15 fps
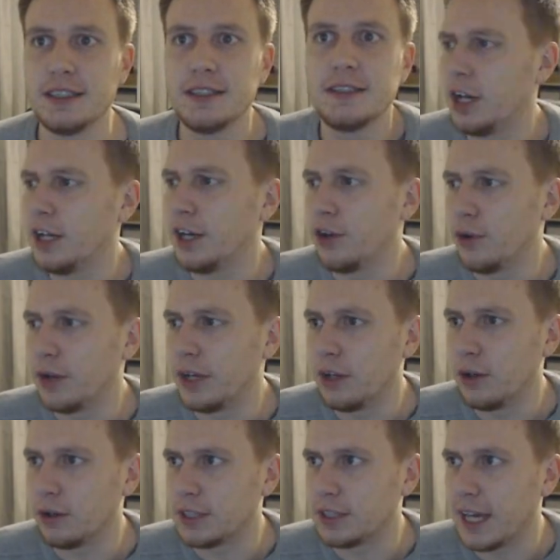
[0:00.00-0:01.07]
Slightly
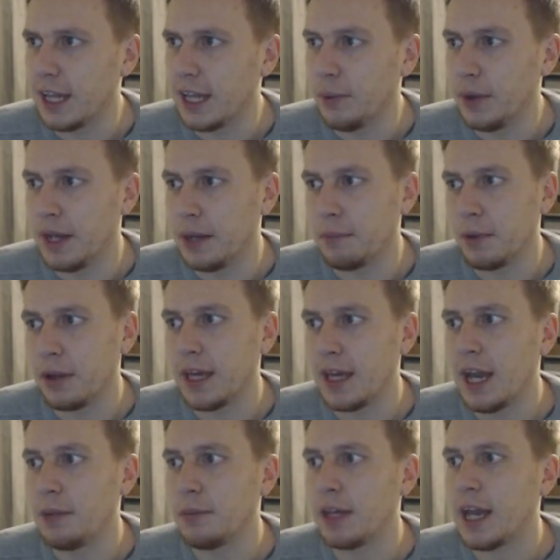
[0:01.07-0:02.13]
annoying not to get the win, but
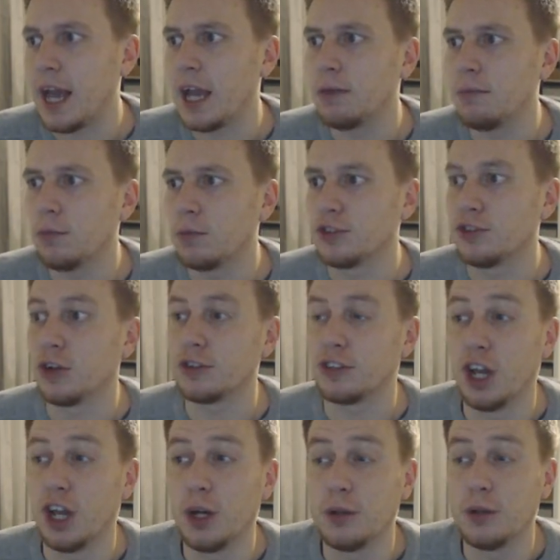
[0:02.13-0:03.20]
the aim of the game was
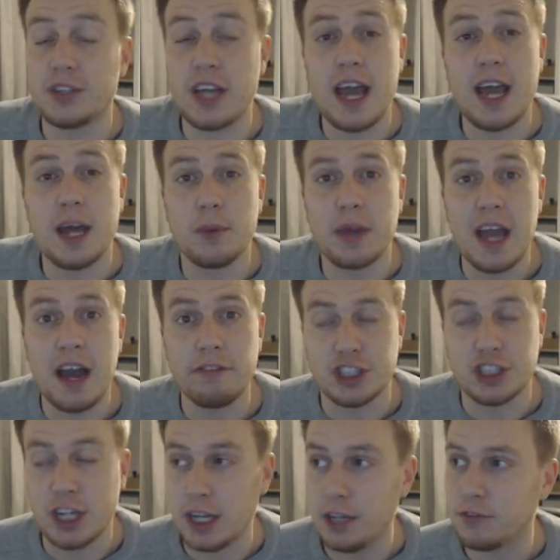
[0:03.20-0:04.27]
not to lose, and we
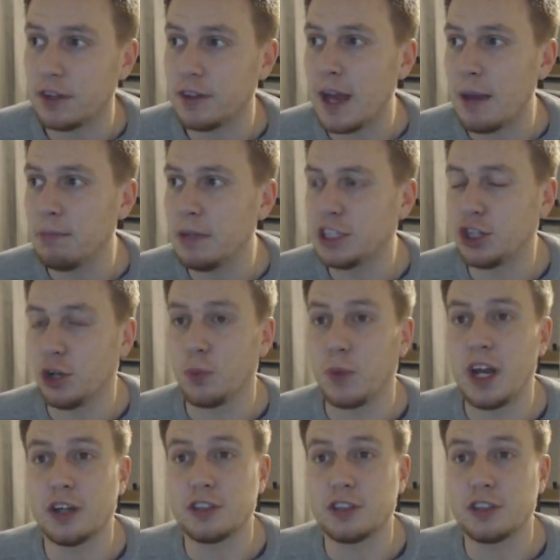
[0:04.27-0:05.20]
have achieved that mission.